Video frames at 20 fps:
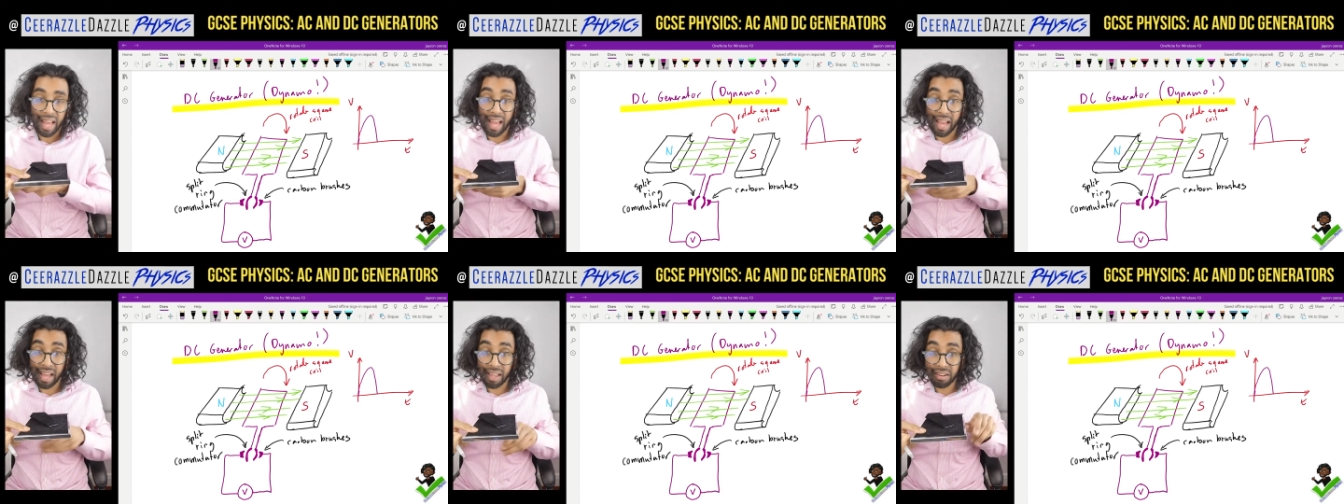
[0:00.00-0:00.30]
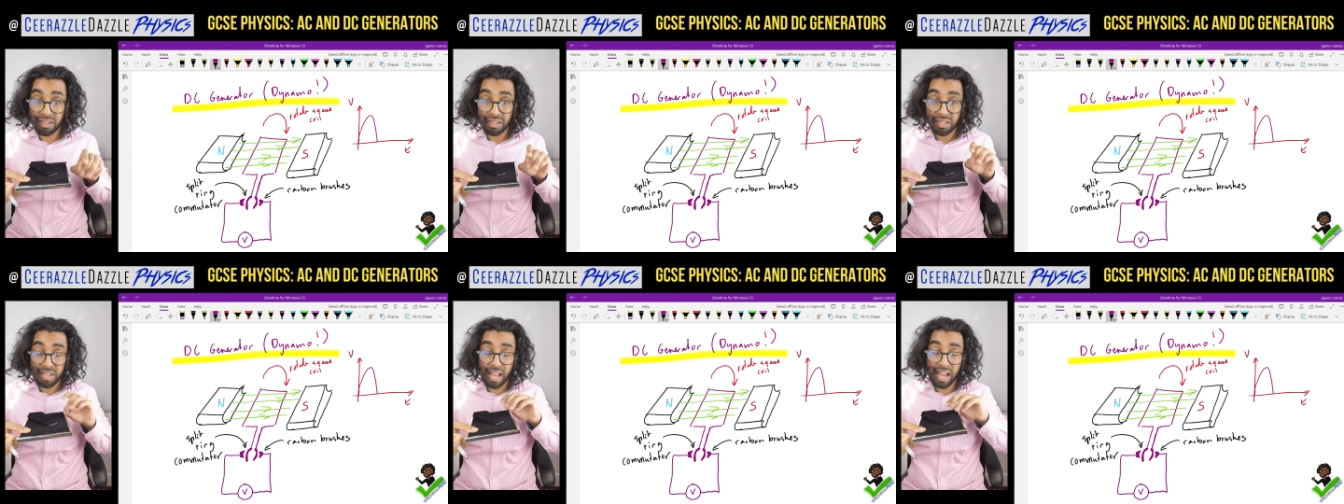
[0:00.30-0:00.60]

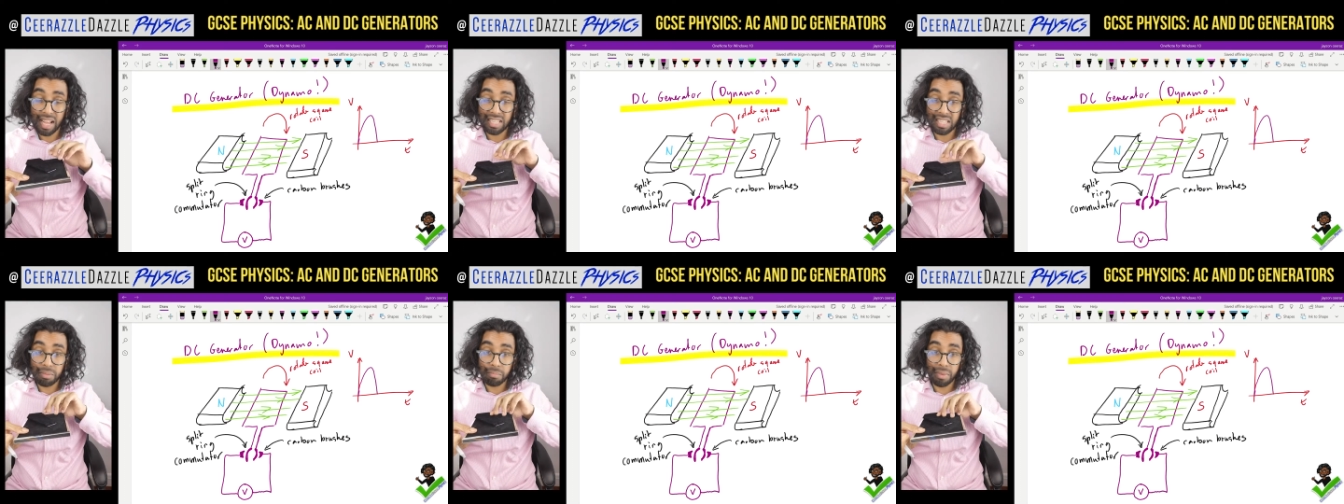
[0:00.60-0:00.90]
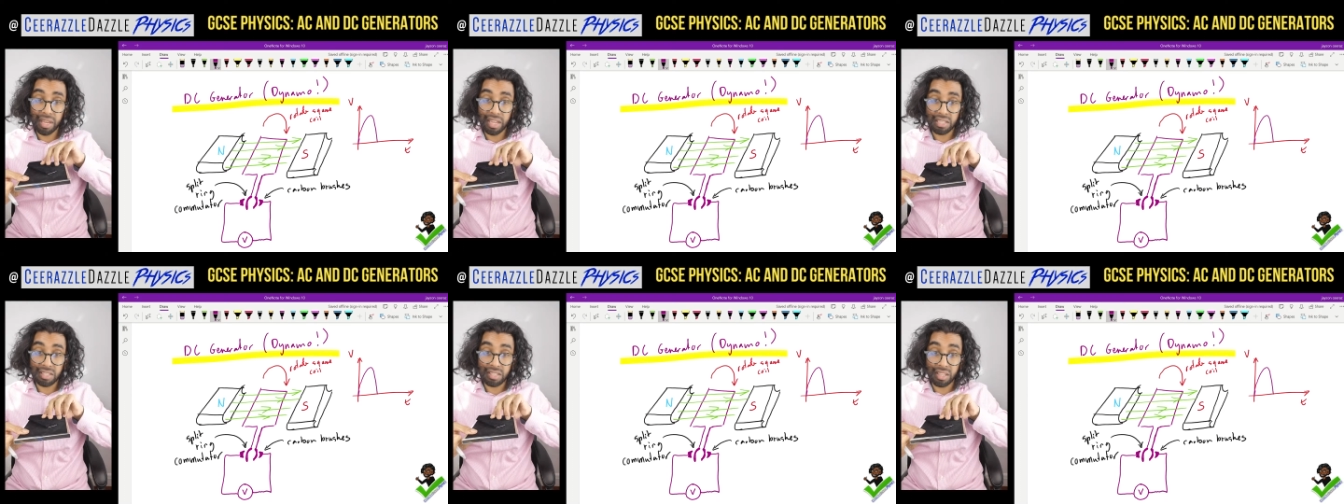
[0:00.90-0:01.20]
And as it
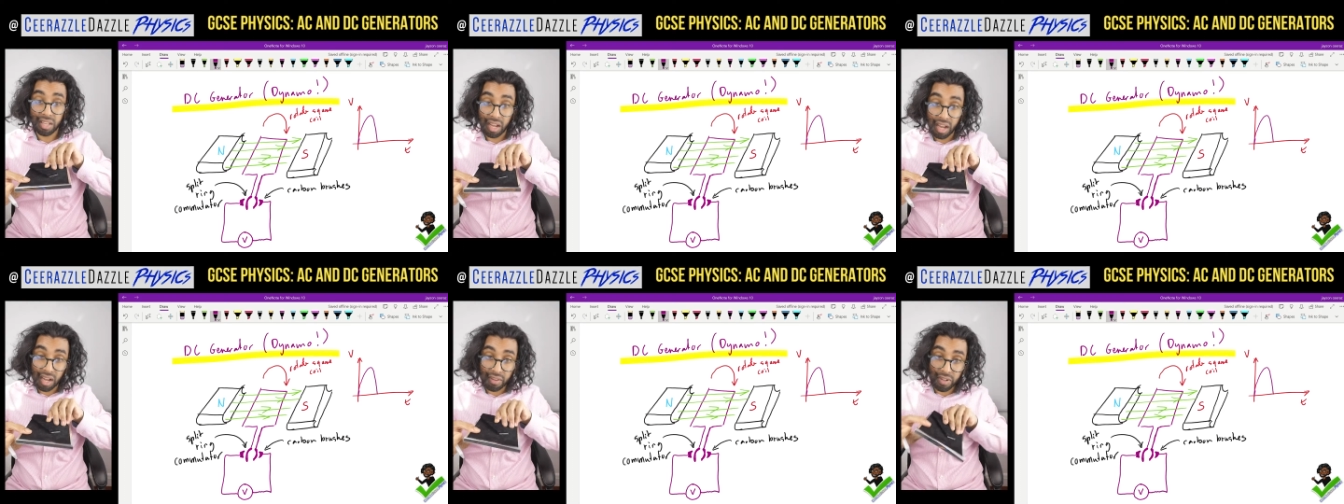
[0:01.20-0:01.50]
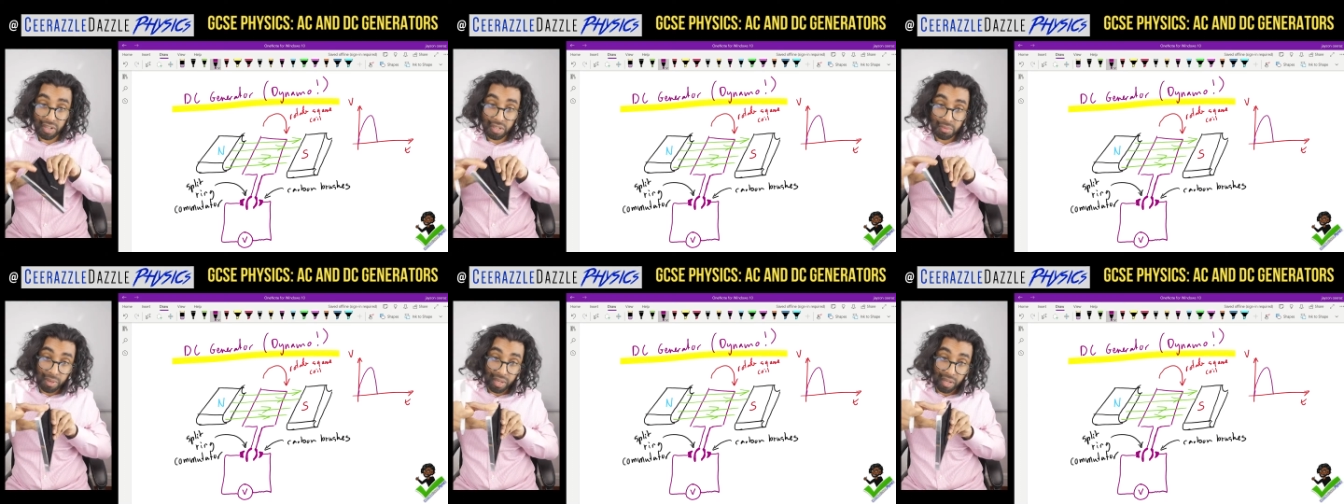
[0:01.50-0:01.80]
makes the
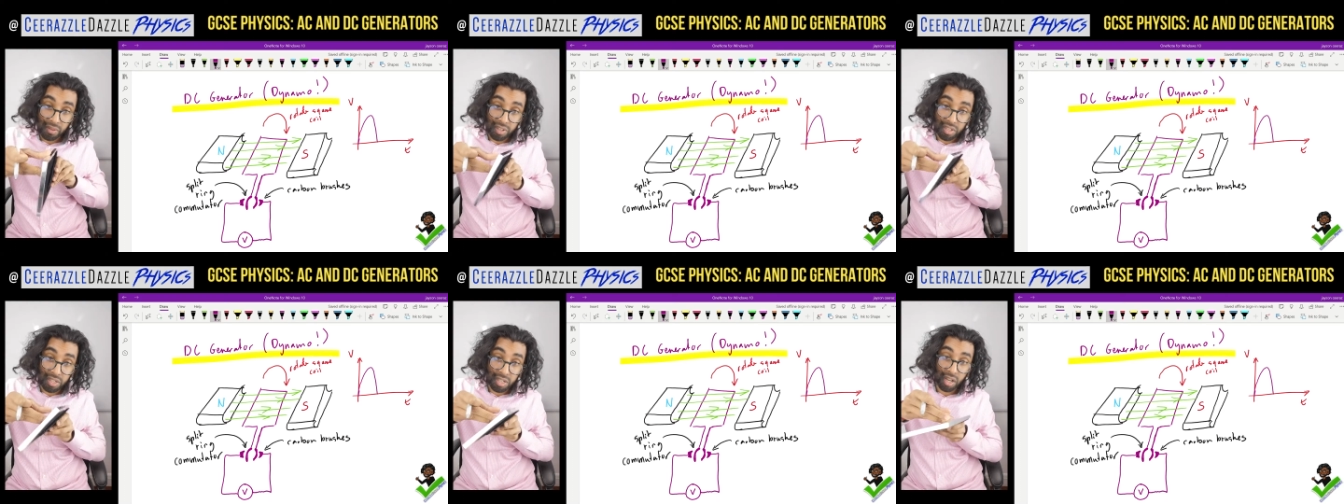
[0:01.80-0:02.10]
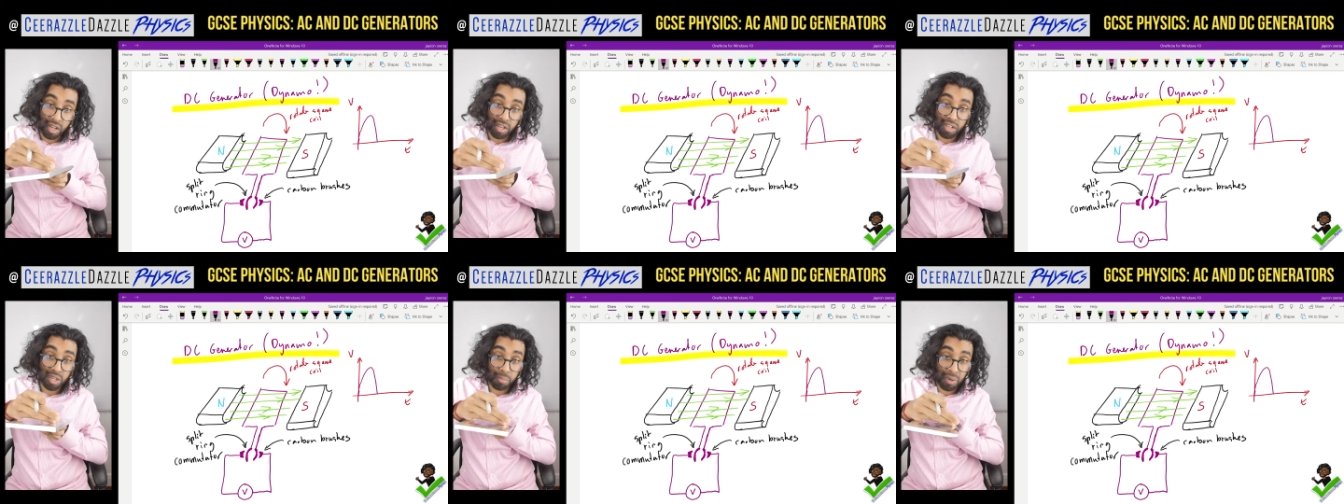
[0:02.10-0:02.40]
other bit of the
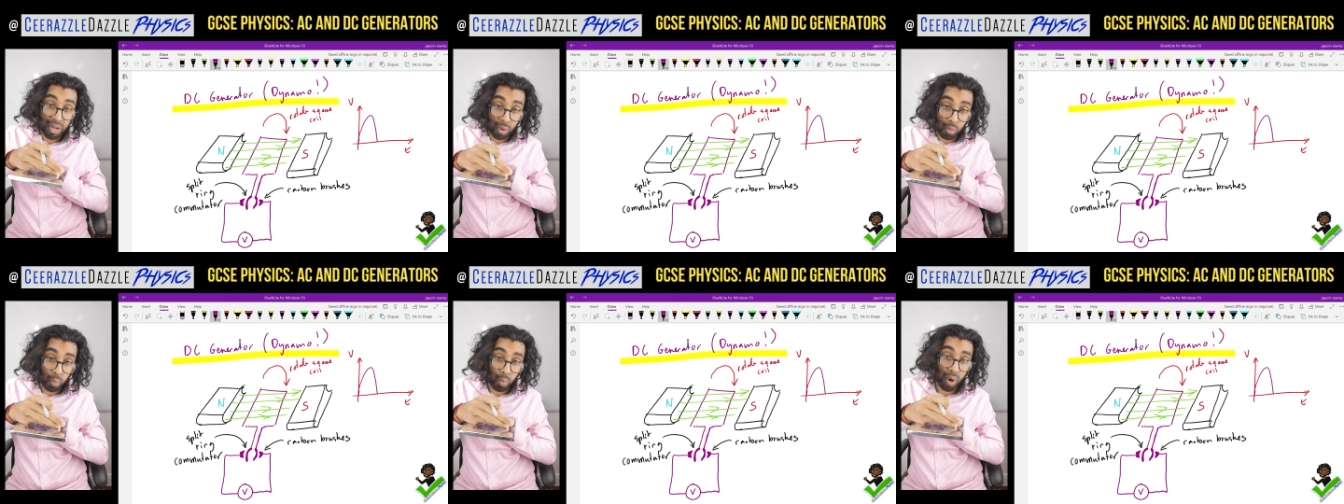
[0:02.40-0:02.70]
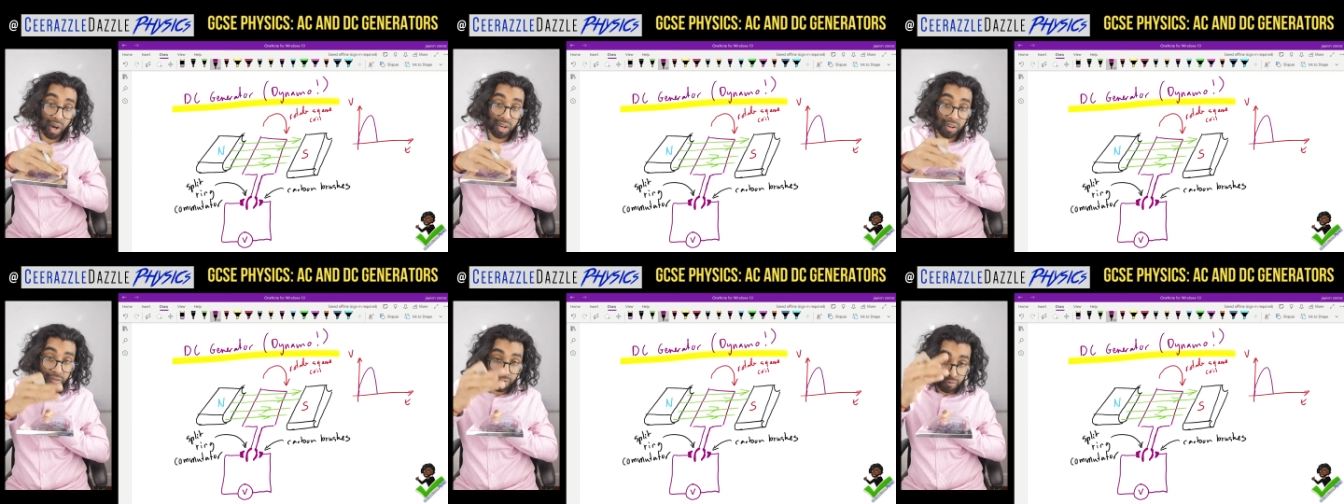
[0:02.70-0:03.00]
turn to make
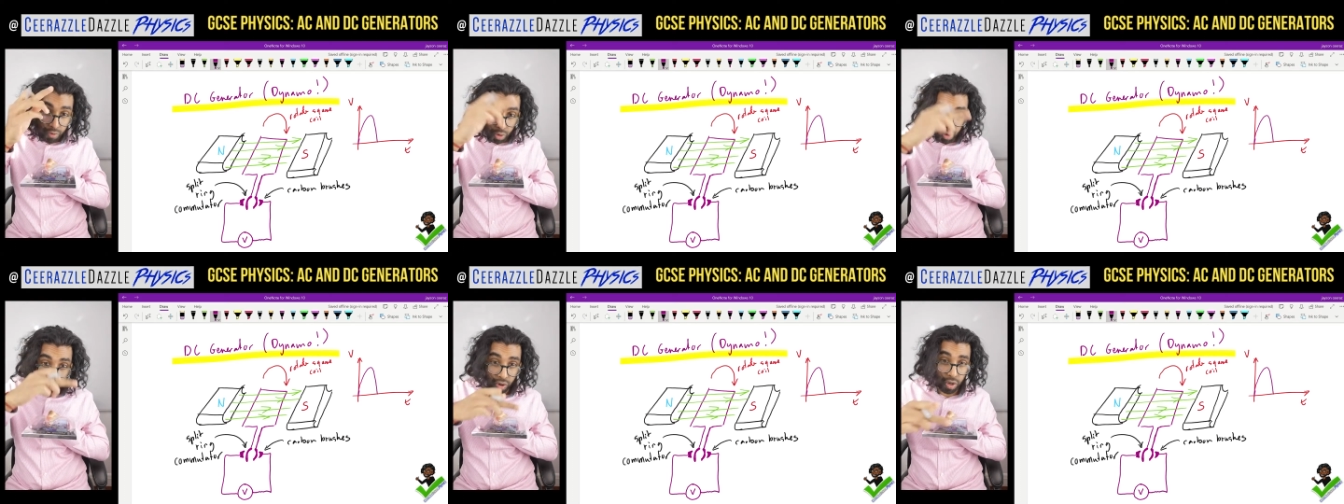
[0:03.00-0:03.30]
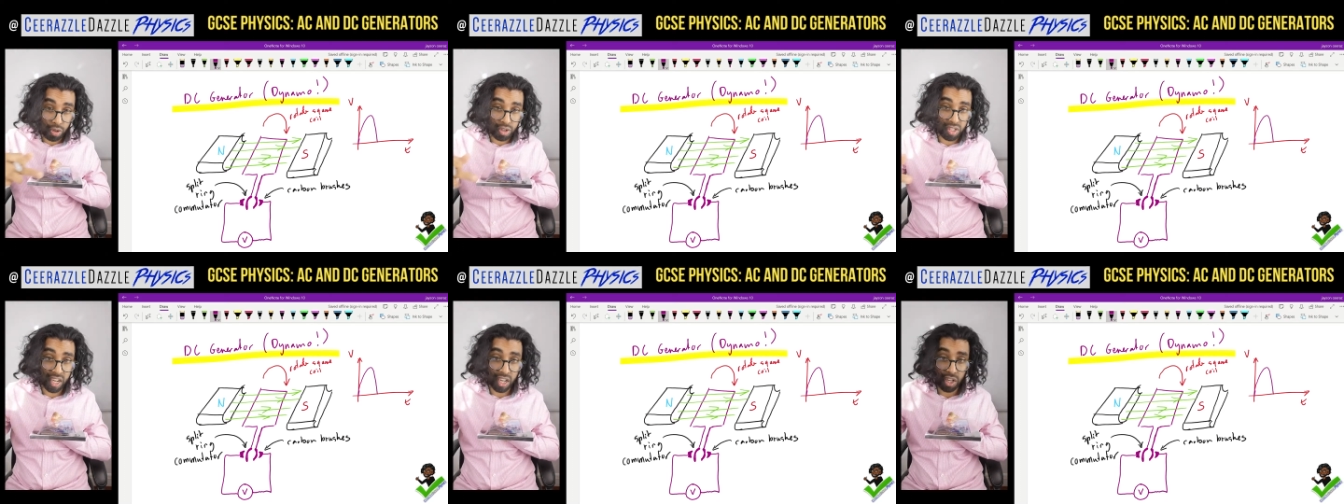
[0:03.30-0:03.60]
one full
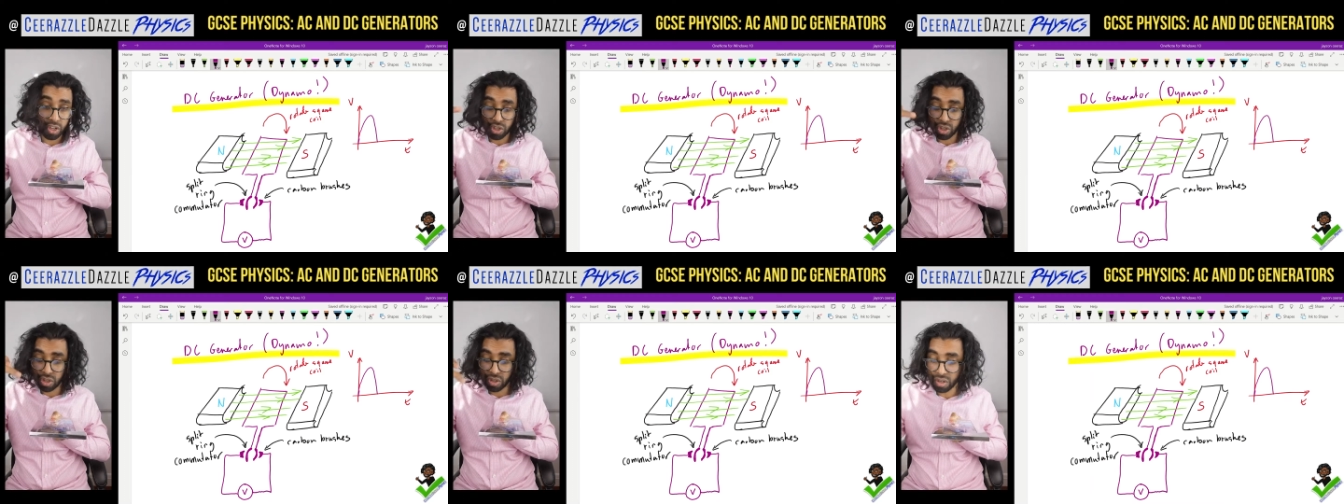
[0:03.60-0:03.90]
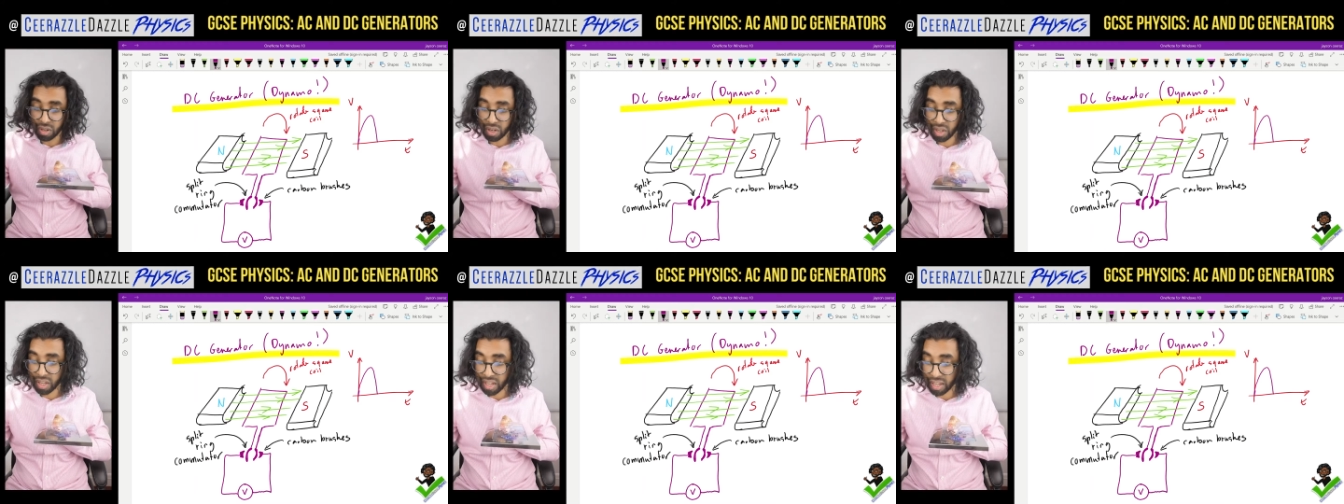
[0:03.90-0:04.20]

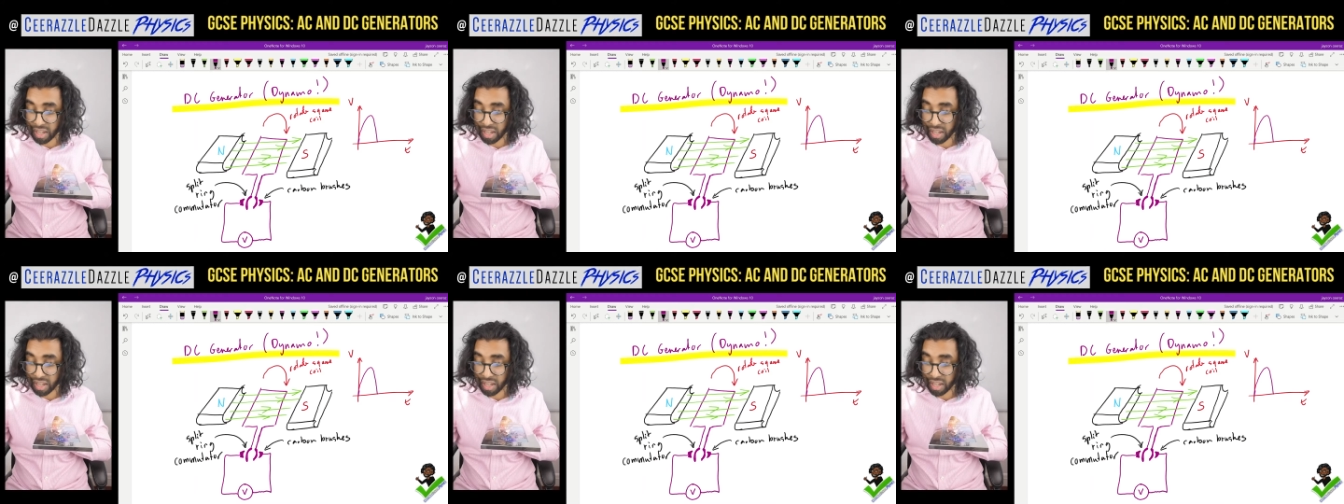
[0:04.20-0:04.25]
rotation,